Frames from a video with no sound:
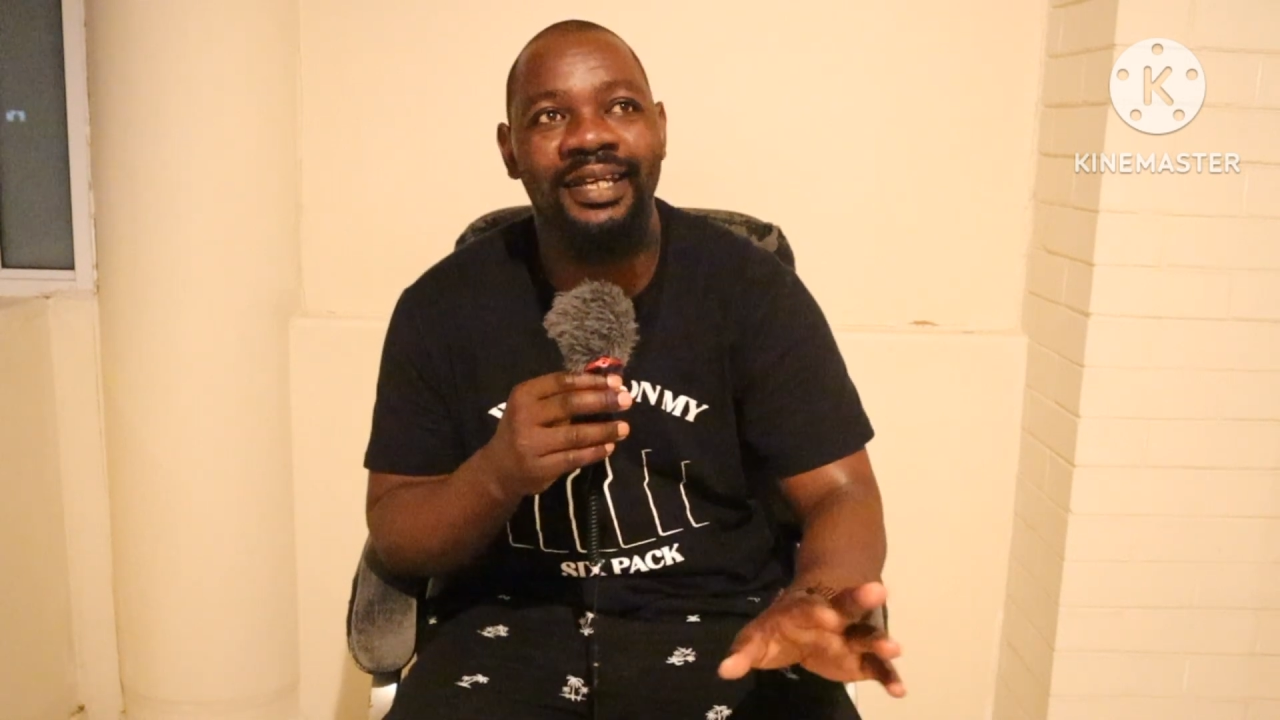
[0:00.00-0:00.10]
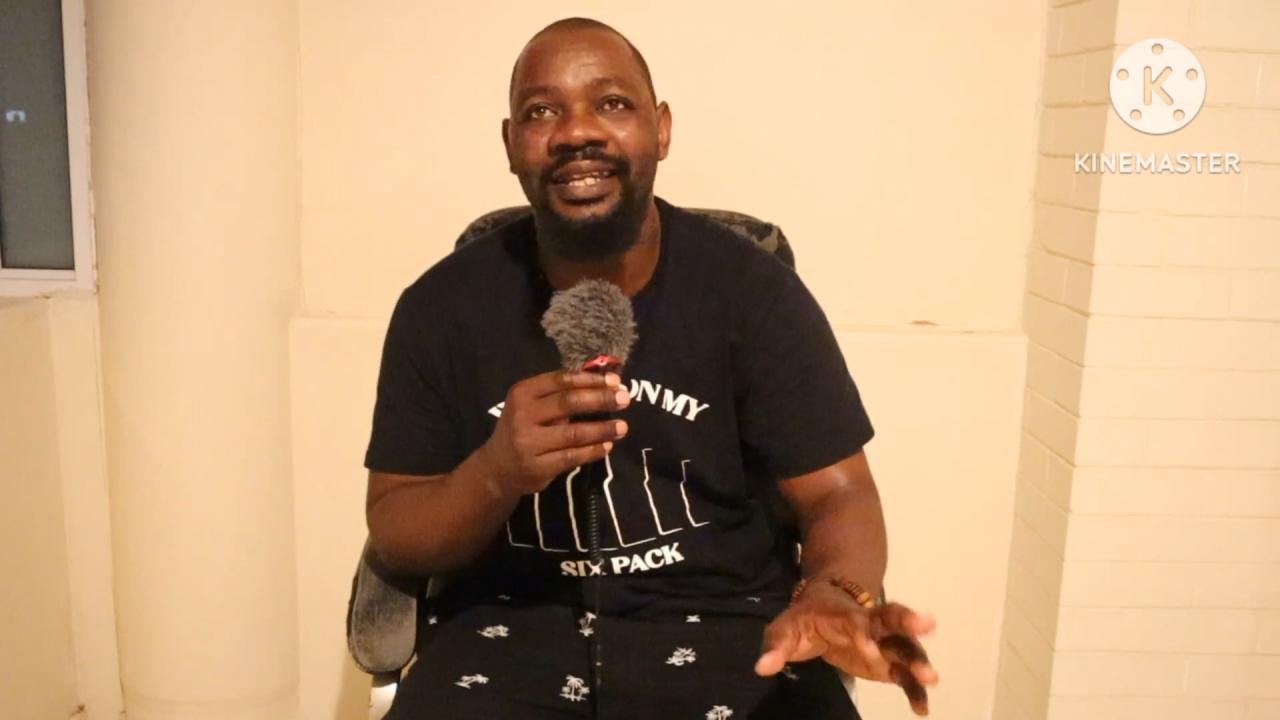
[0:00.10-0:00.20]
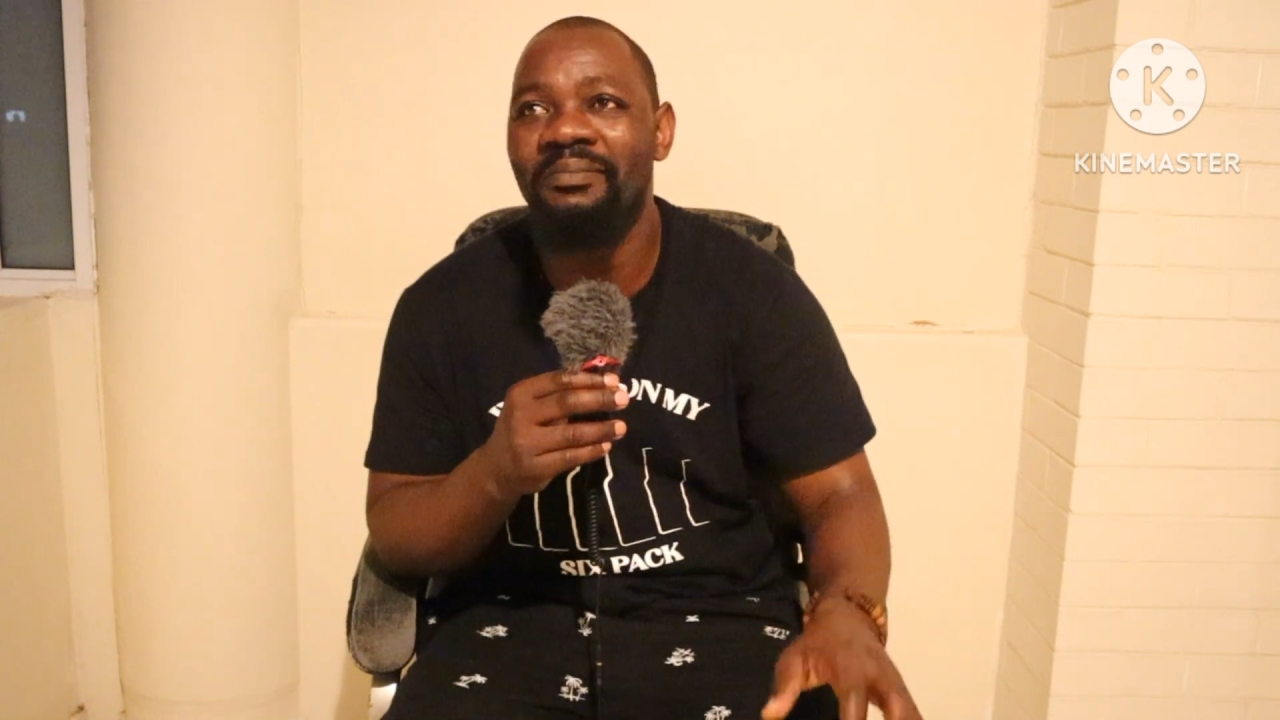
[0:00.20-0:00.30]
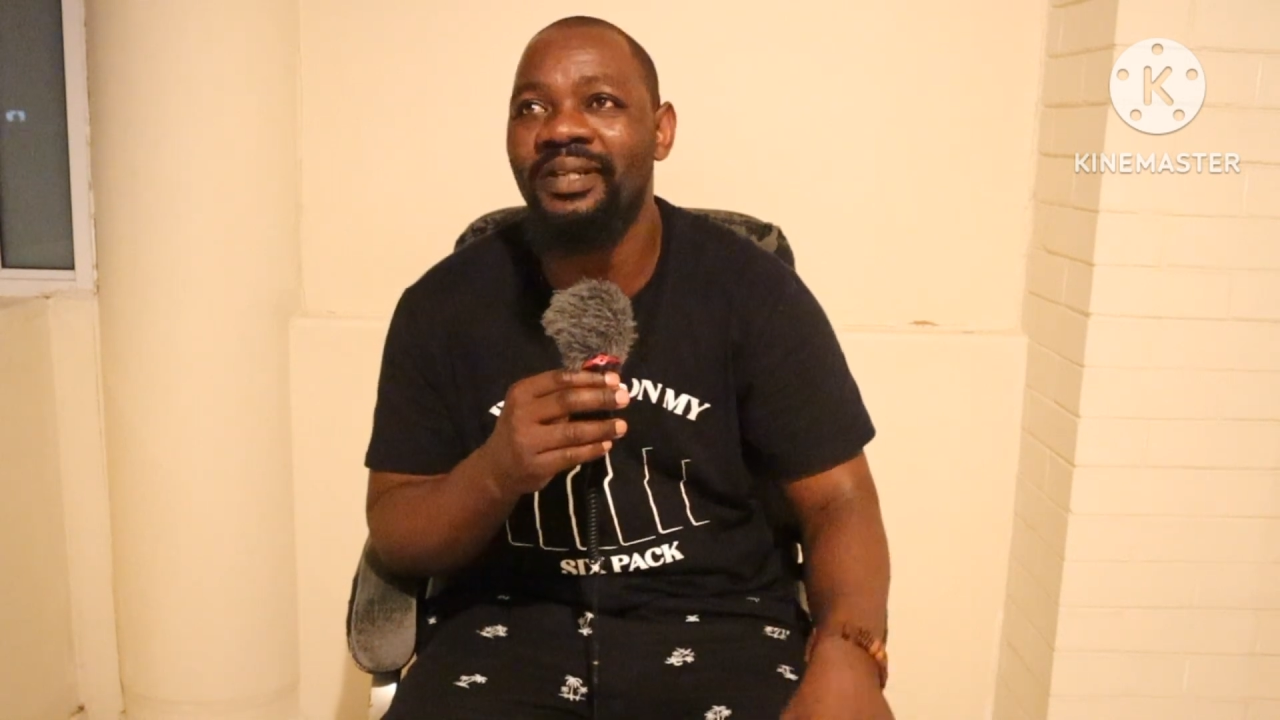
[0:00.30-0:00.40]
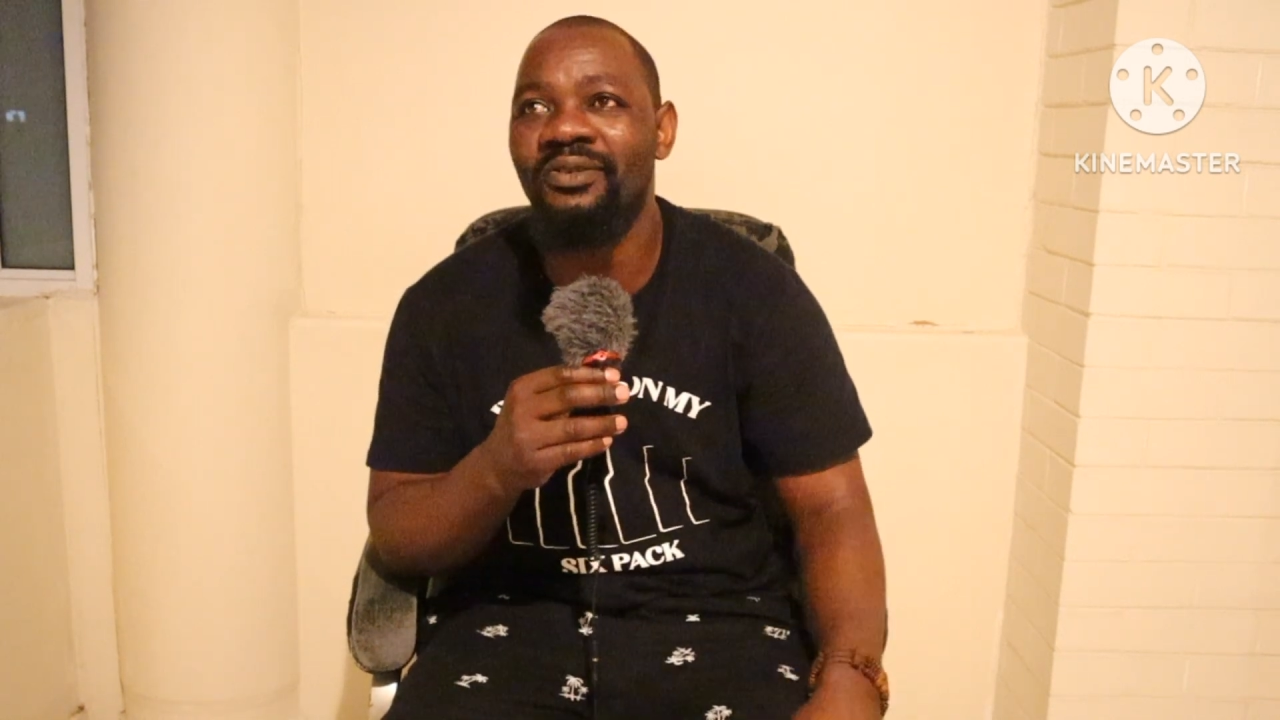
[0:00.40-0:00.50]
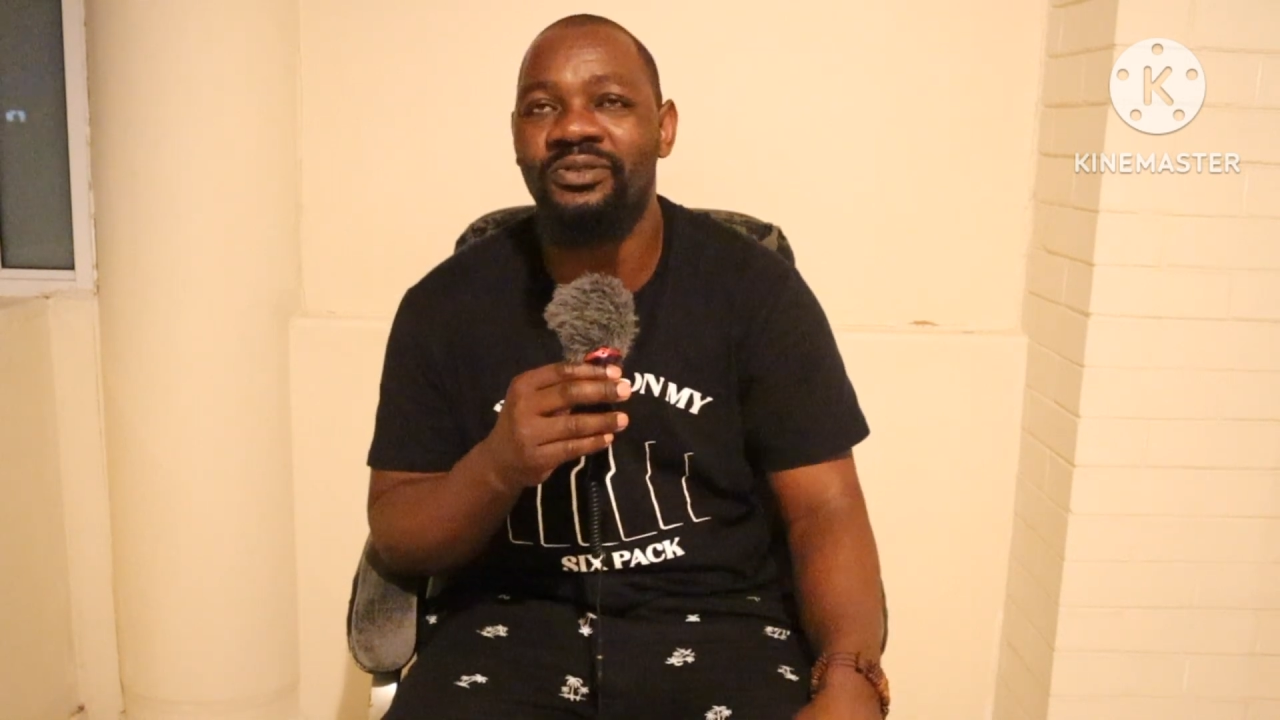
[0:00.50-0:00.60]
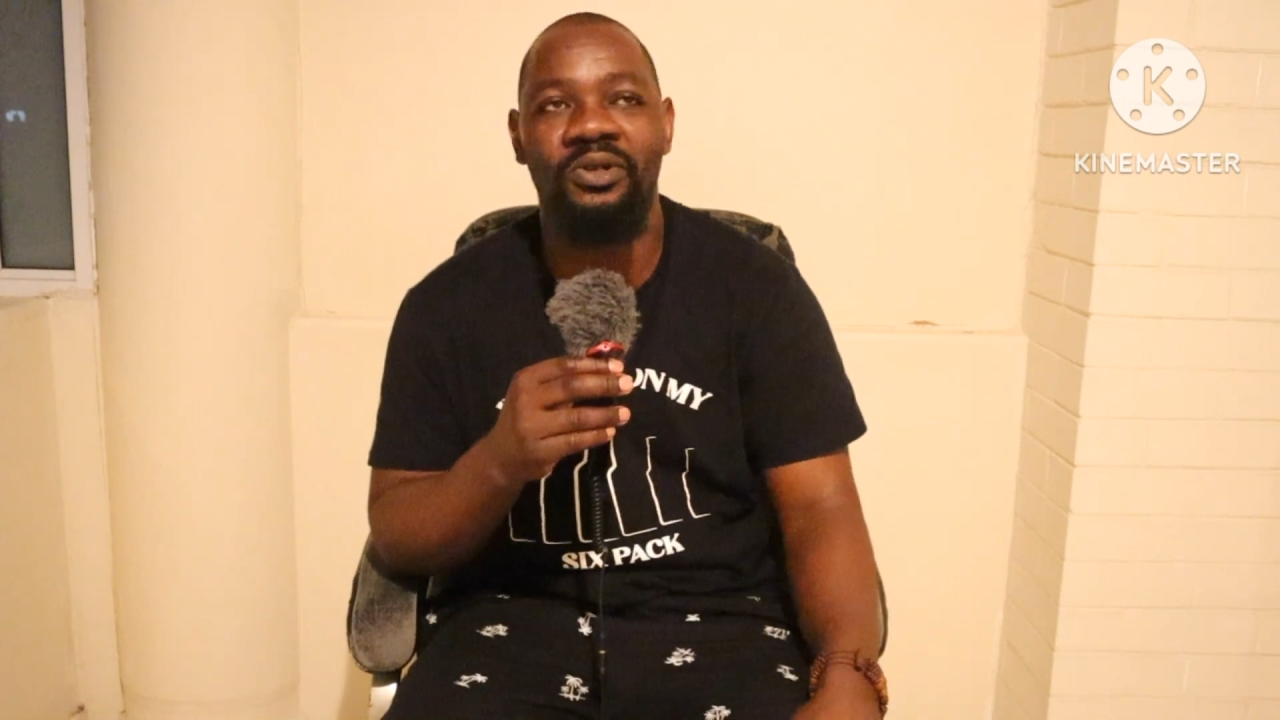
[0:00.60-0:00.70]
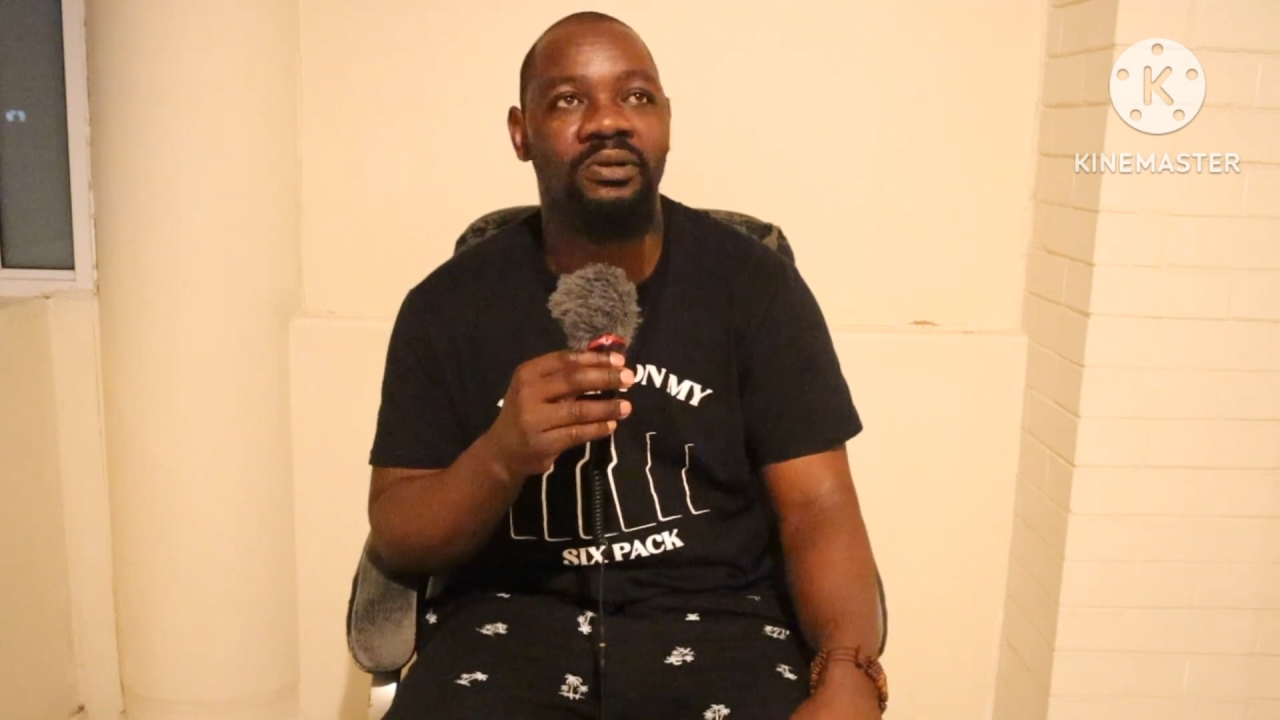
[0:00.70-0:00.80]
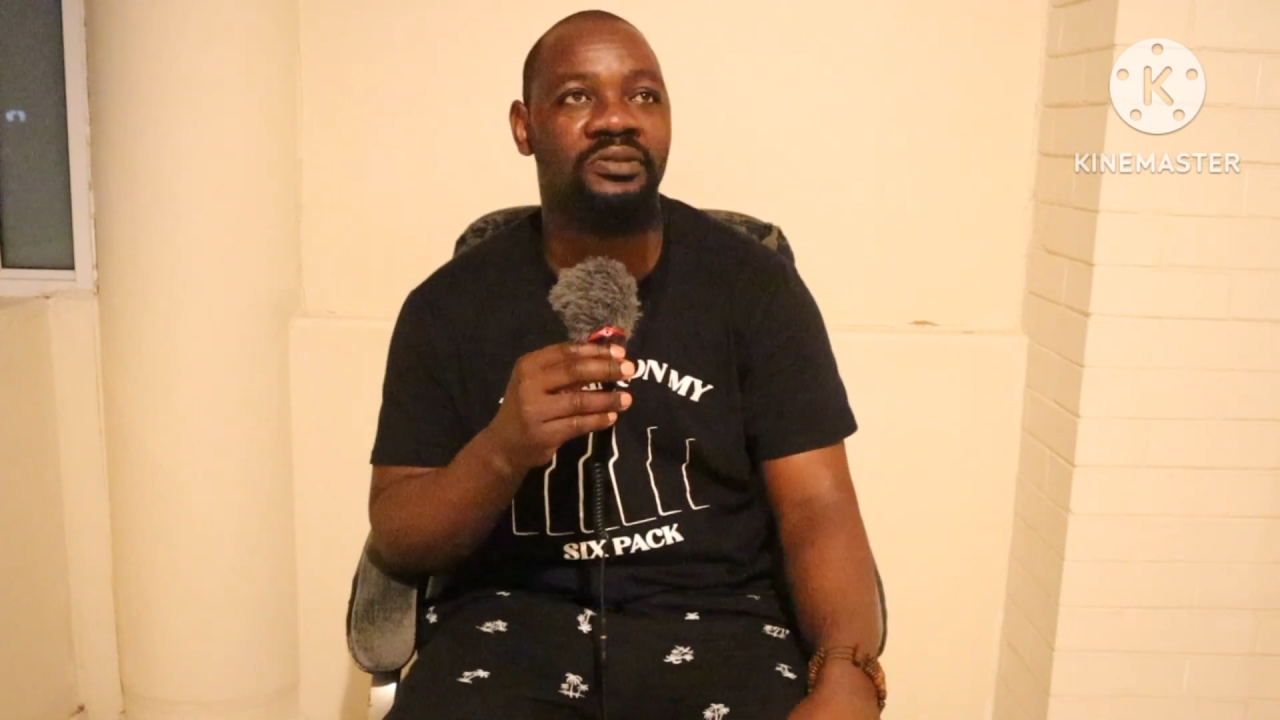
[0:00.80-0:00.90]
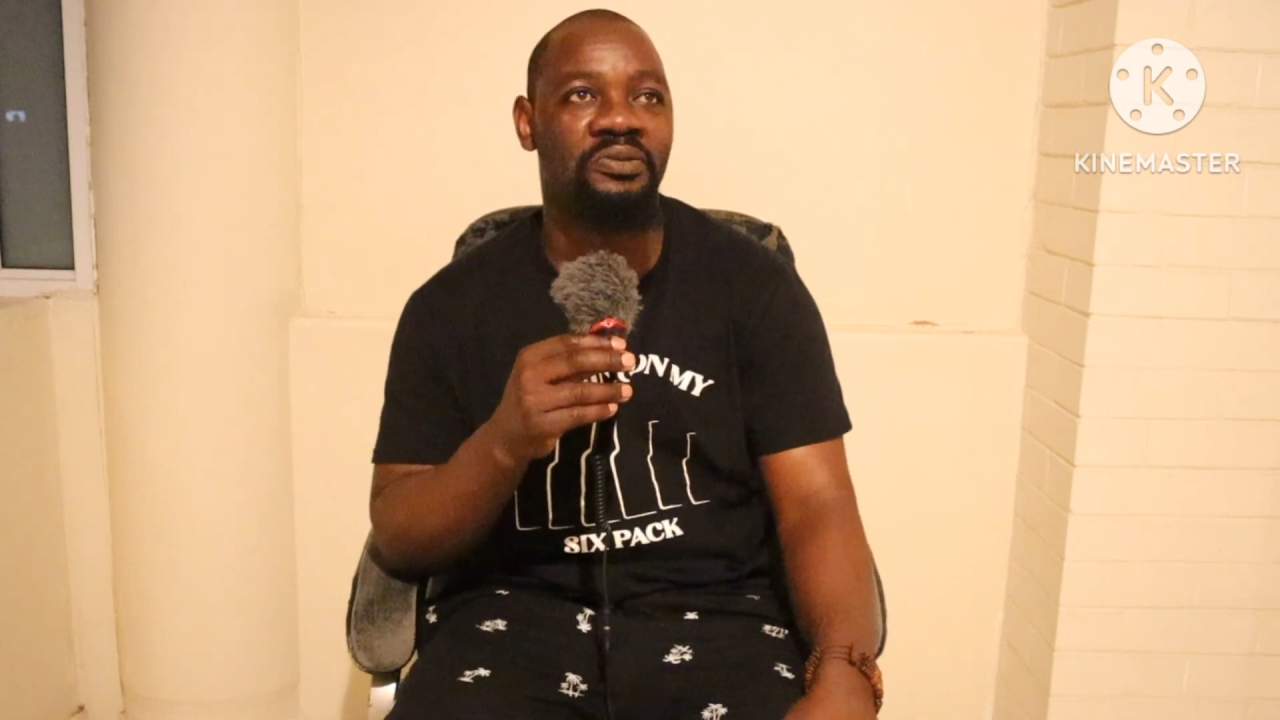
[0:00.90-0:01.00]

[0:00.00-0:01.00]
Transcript: let me not talk